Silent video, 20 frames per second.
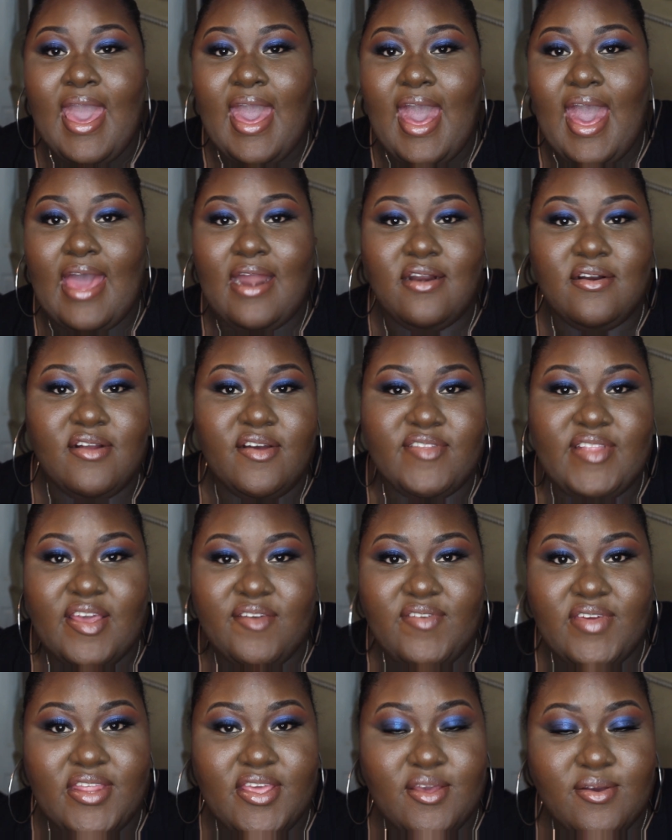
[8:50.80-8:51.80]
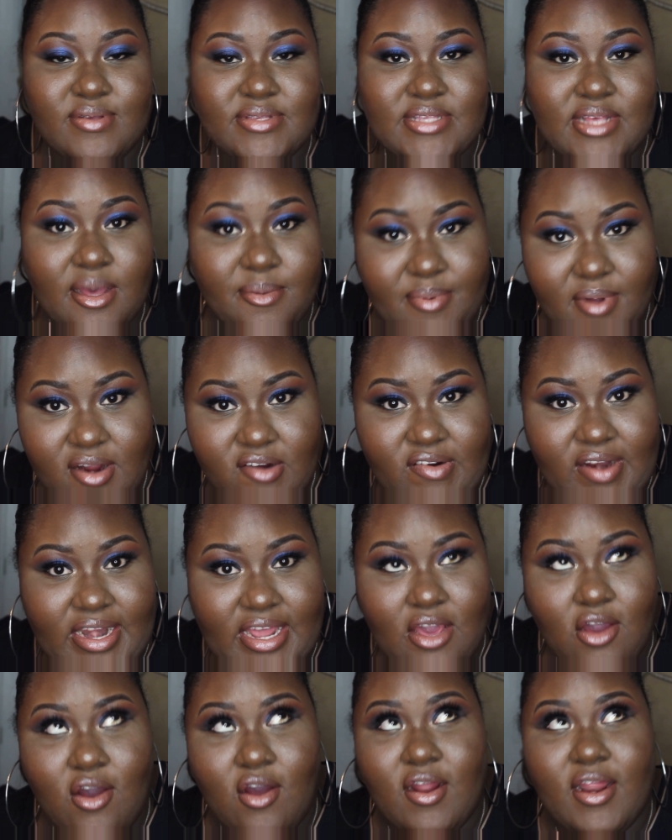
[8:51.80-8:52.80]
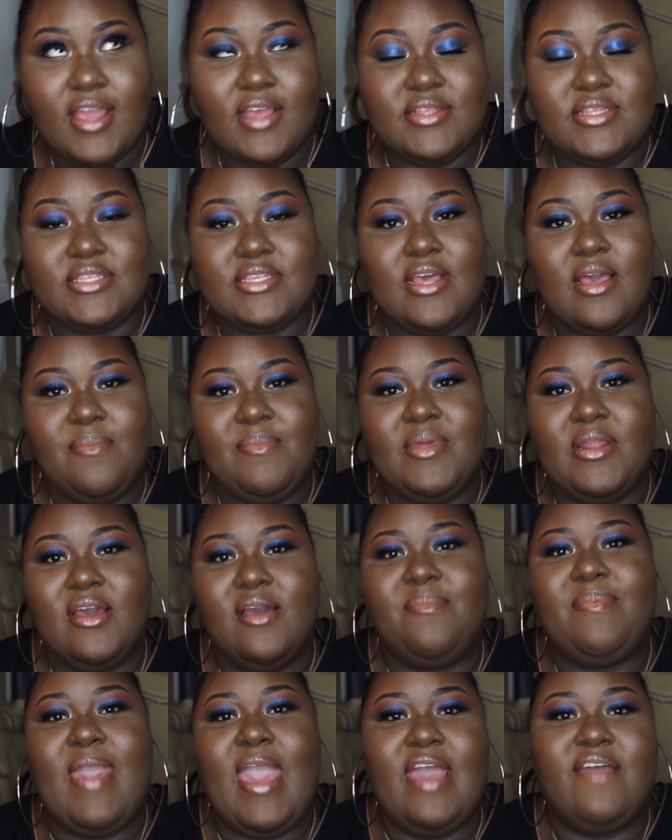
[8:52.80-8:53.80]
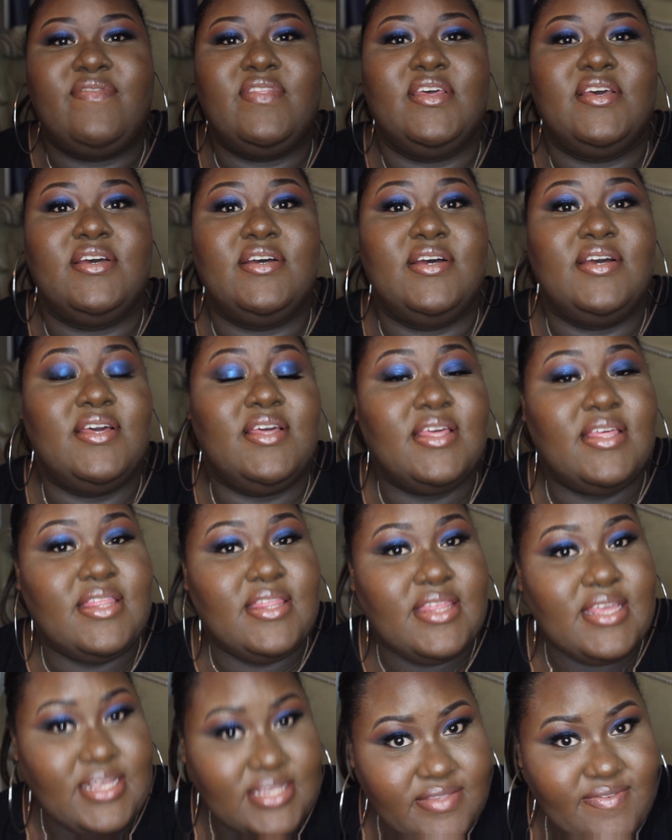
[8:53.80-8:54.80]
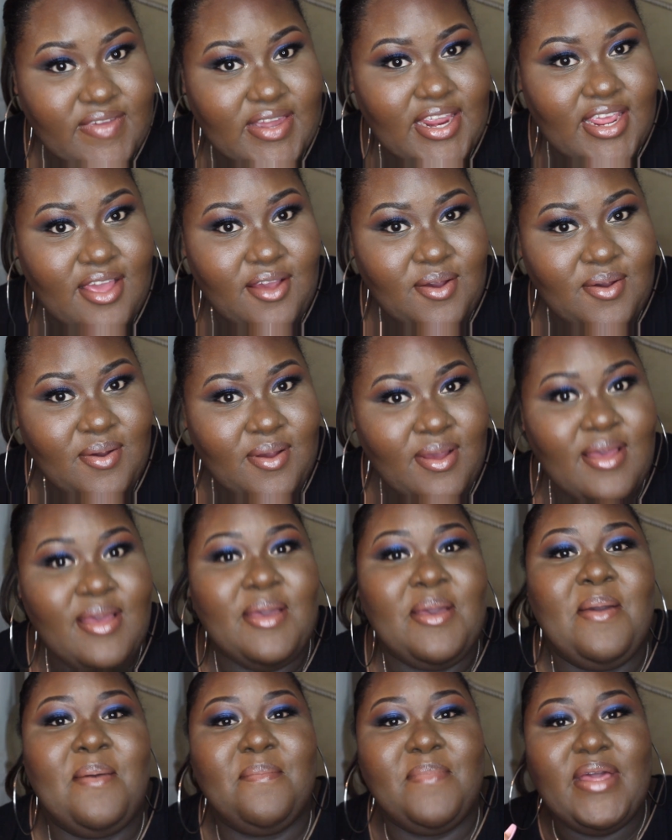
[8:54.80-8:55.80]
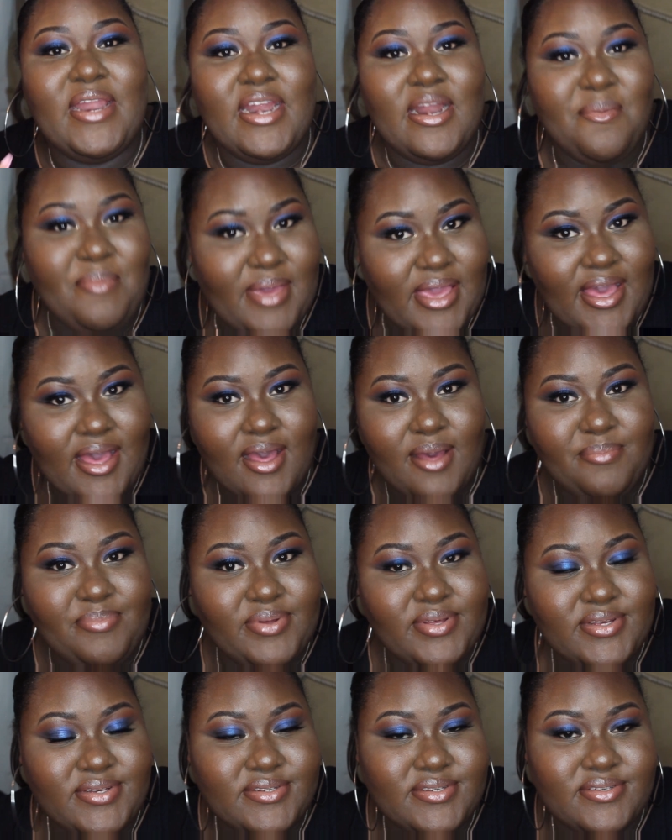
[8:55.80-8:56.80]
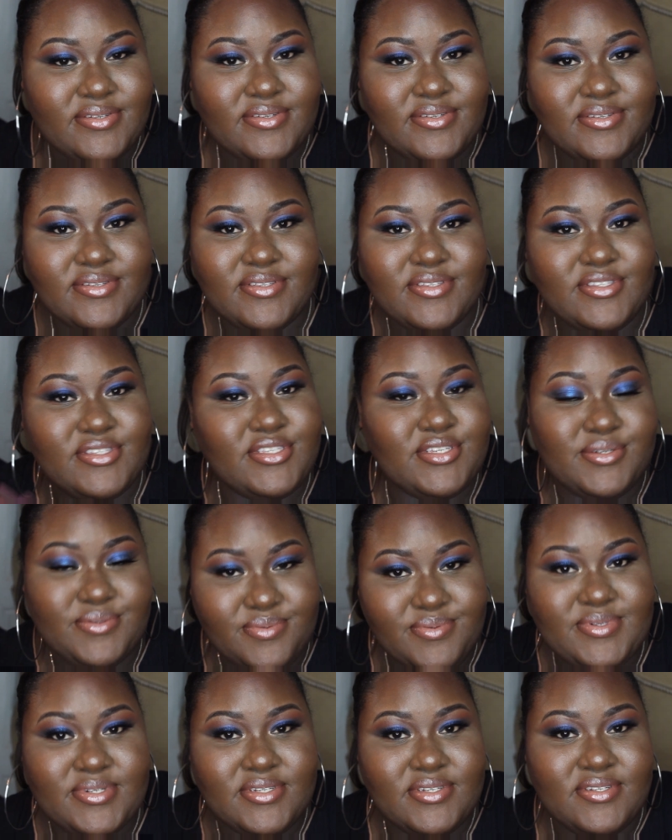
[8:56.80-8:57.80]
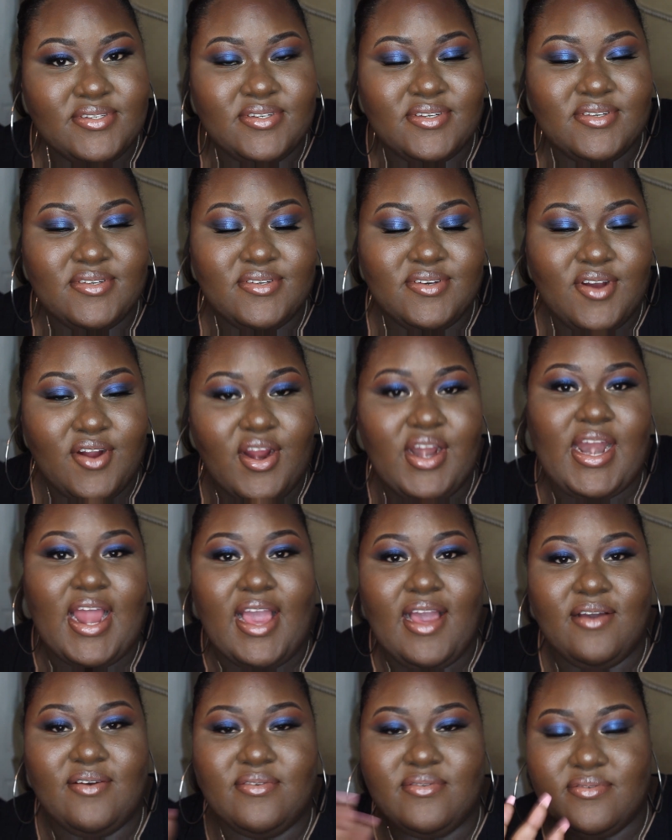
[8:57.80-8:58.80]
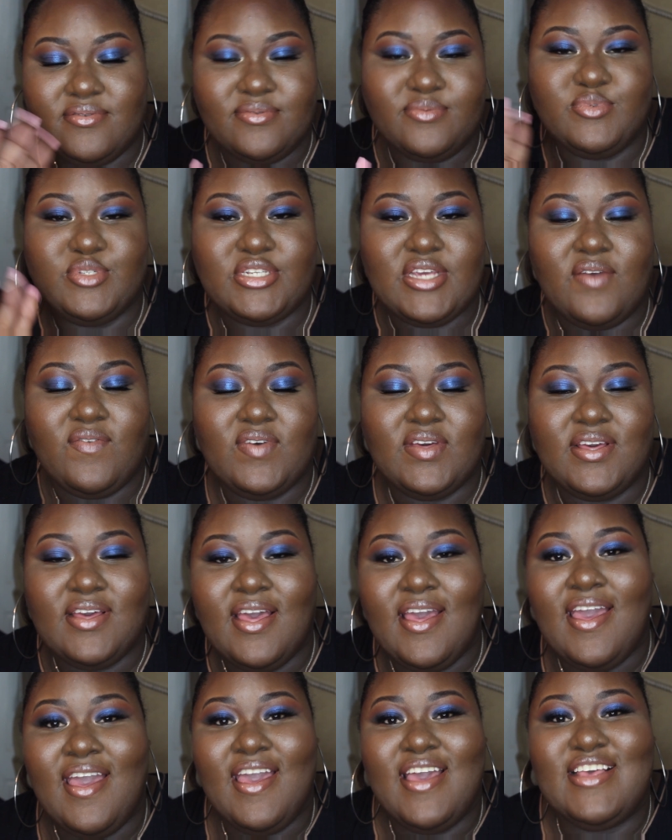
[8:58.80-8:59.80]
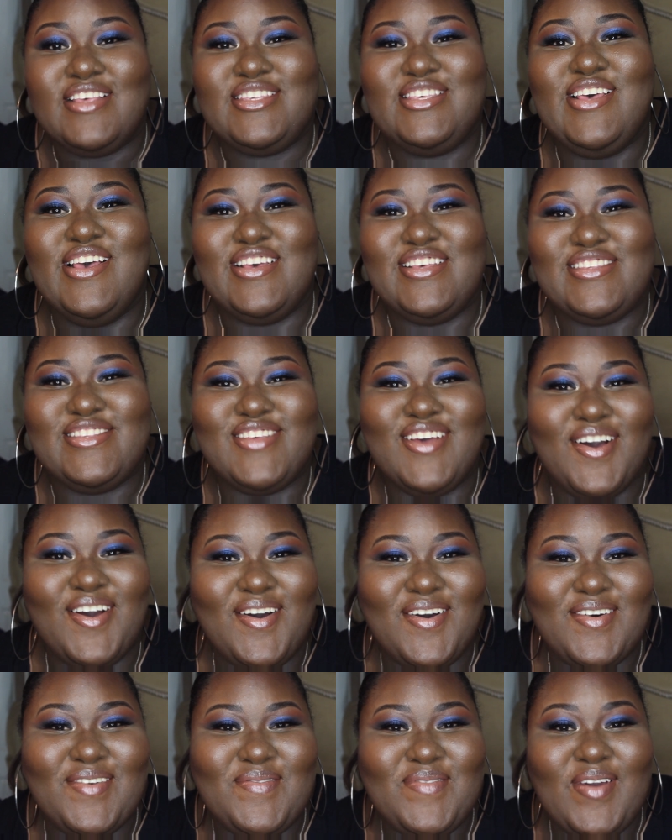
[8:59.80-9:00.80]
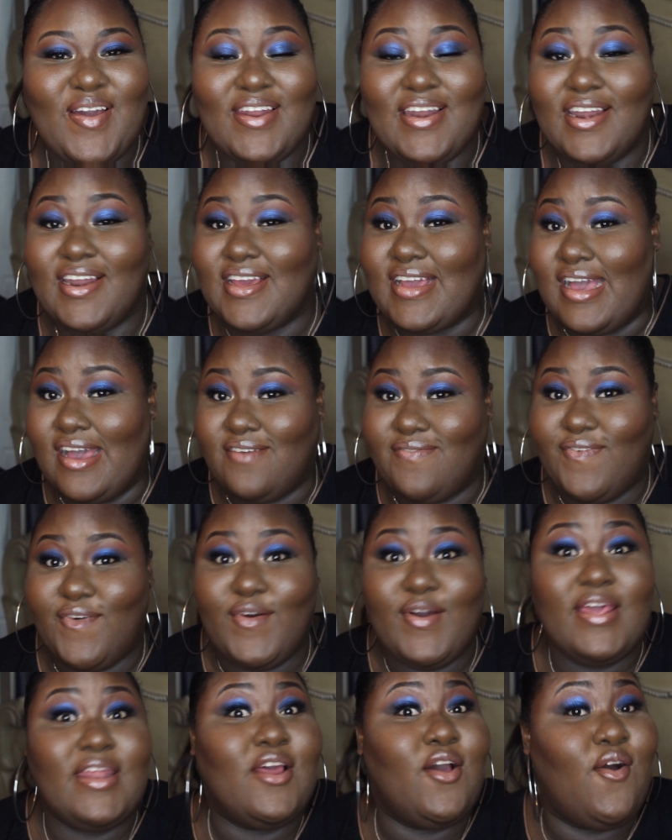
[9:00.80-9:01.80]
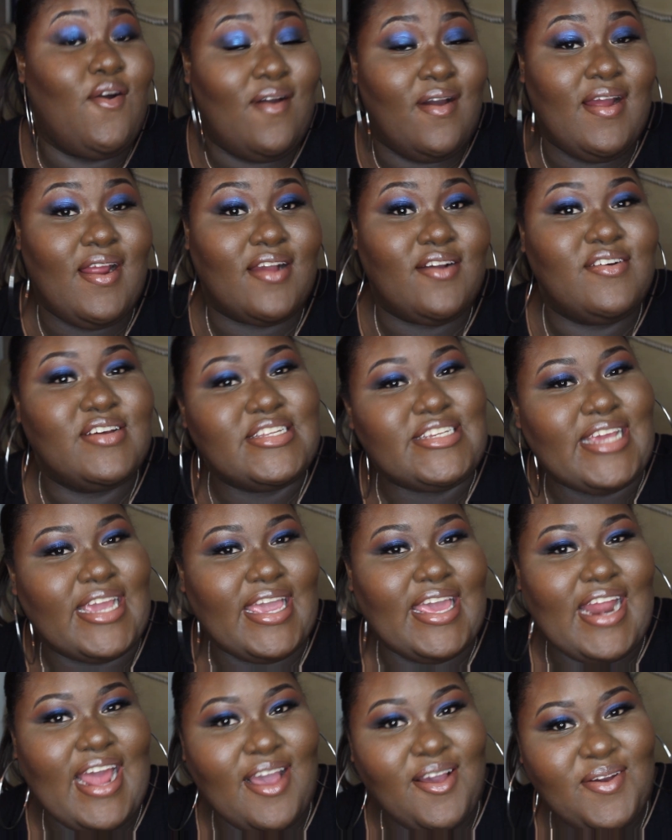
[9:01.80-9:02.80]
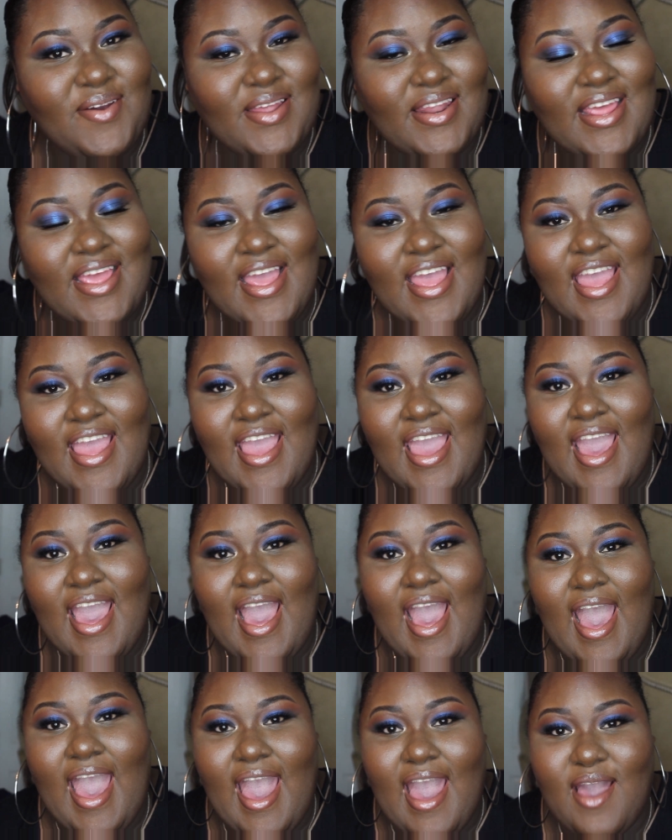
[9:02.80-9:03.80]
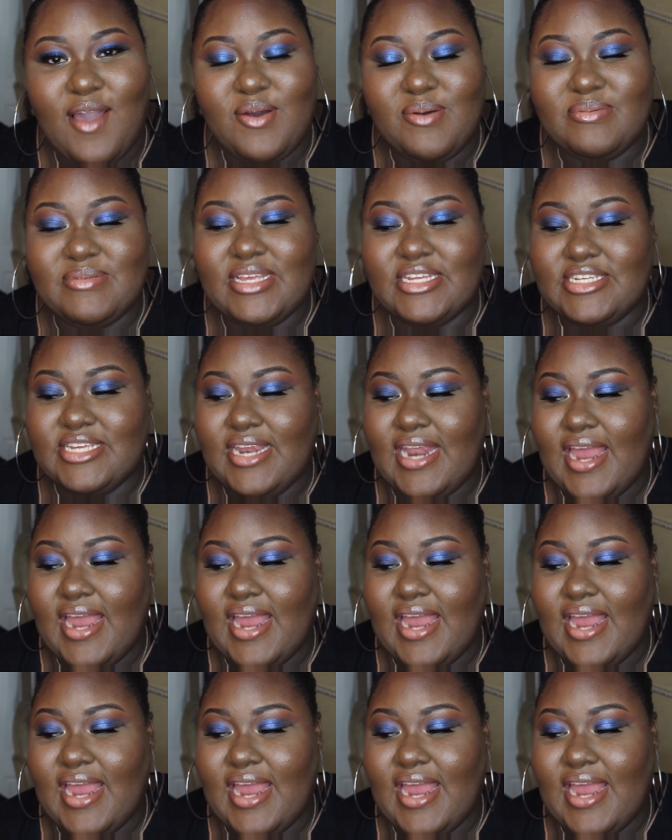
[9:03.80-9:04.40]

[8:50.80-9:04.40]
I don't know if that video is up already or it's coming up after this video. But it'll be up soon or now, whichever. So be on the lookout for it or go check it out. I hope that you